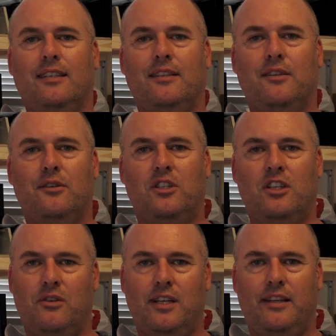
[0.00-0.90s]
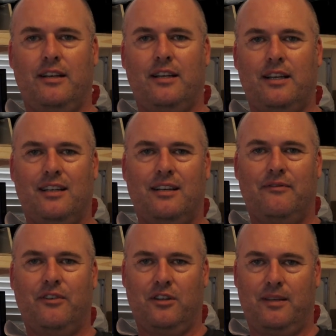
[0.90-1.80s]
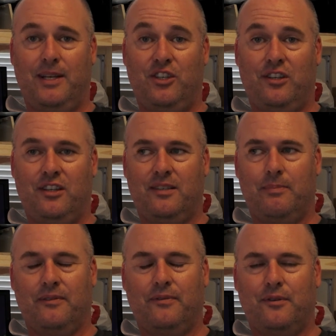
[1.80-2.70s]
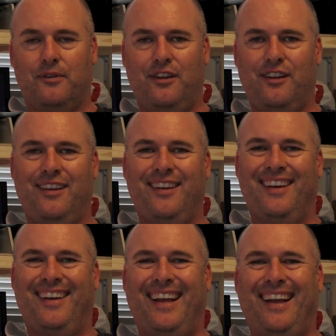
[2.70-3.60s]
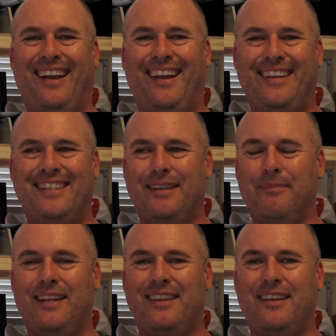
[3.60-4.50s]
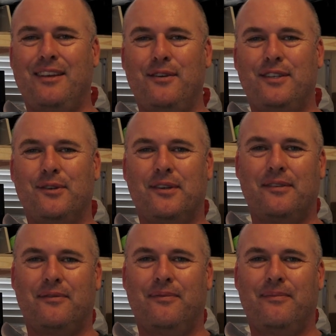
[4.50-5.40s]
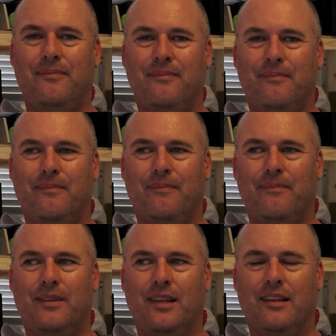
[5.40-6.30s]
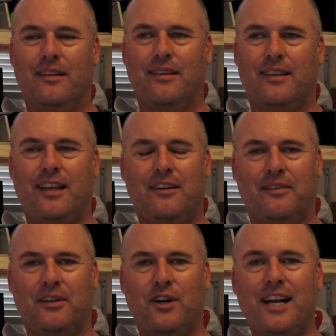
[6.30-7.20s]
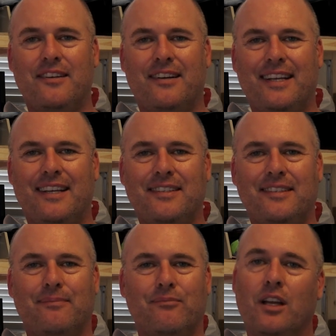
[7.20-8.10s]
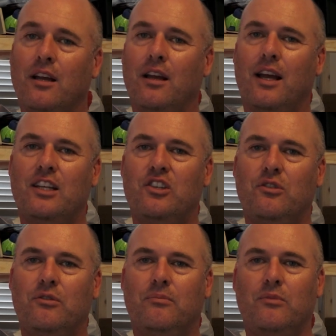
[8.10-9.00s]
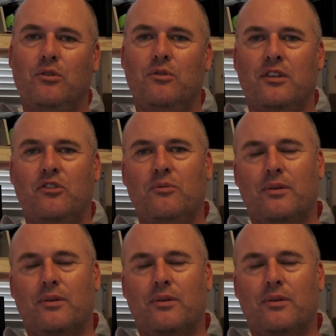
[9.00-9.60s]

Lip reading: So sorry that I forgot to mention this before. It's something that you sort of take for granted, I guess, as you use a new